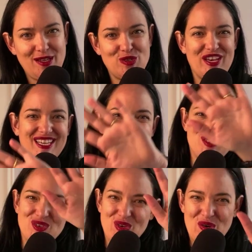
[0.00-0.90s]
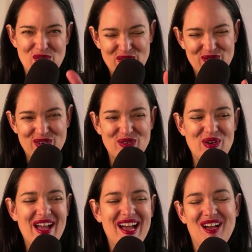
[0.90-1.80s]
So that gives you an
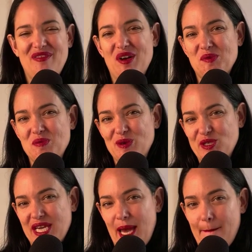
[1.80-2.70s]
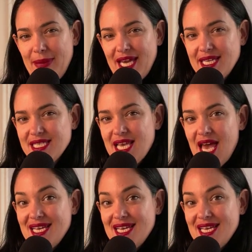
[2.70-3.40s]
overview of health promotion campaigns,